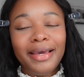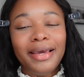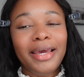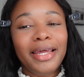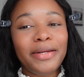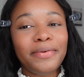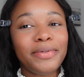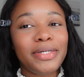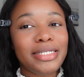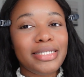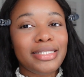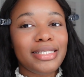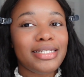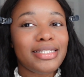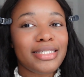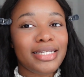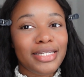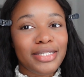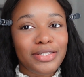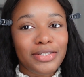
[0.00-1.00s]
Anyways,
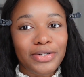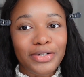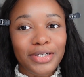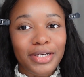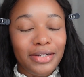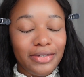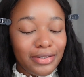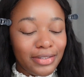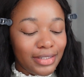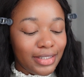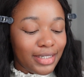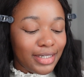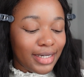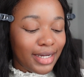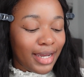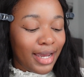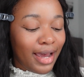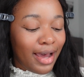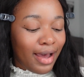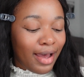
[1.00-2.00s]
let's get started on the look.
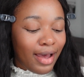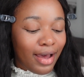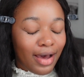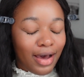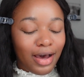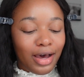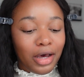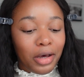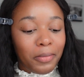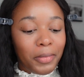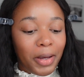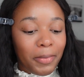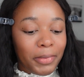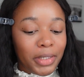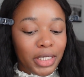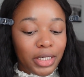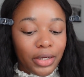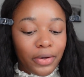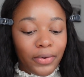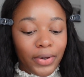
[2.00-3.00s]
I'm
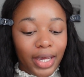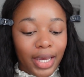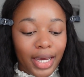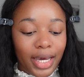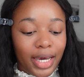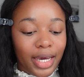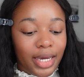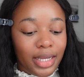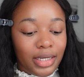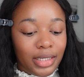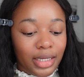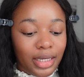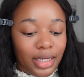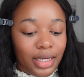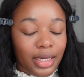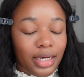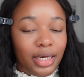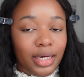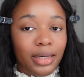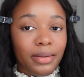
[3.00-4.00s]
gonna go ahead
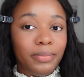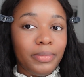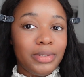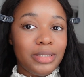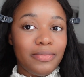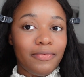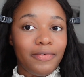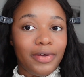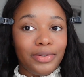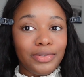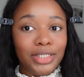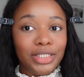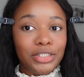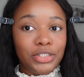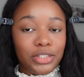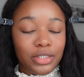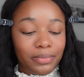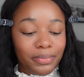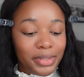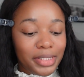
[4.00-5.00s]
and put some
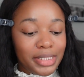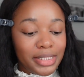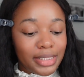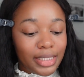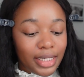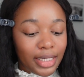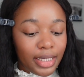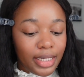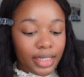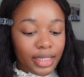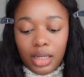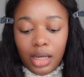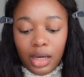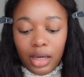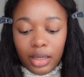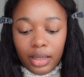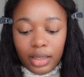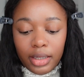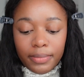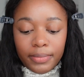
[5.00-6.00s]
foundation on my skin.
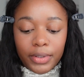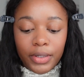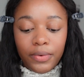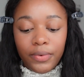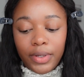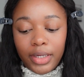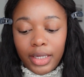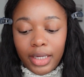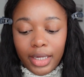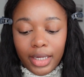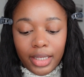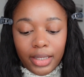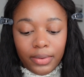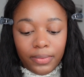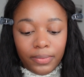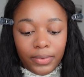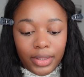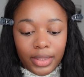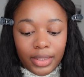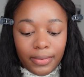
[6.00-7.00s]
I am going
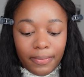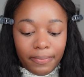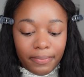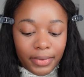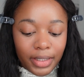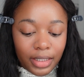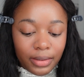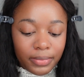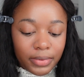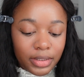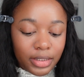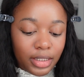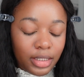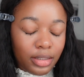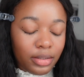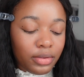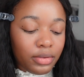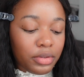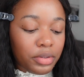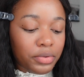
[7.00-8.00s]
in with the
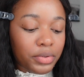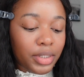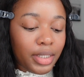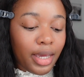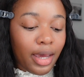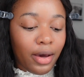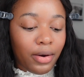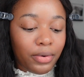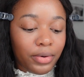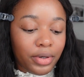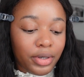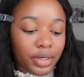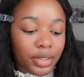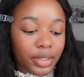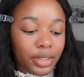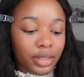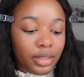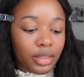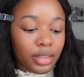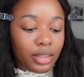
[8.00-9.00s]
Maybelline 30
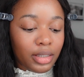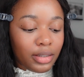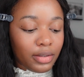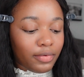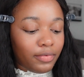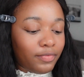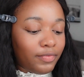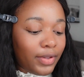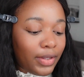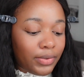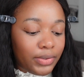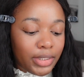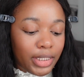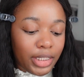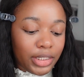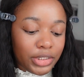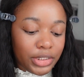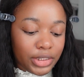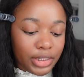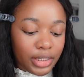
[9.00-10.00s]
Hour
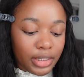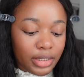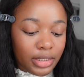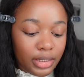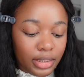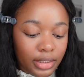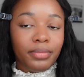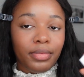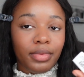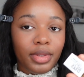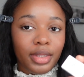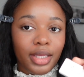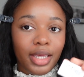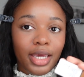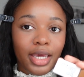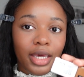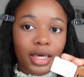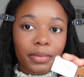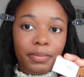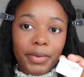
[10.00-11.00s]
foundation,
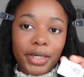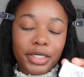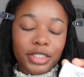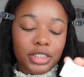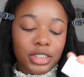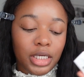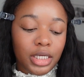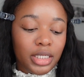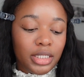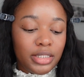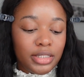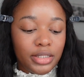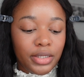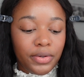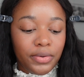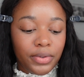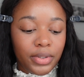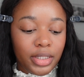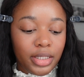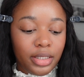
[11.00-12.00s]
and my shade is
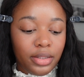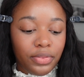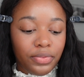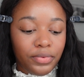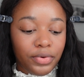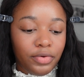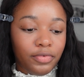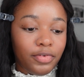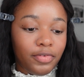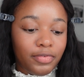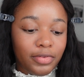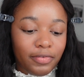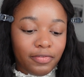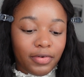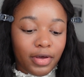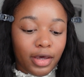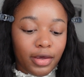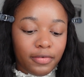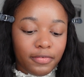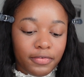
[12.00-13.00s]
Coconut
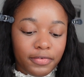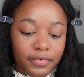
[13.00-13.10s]
355.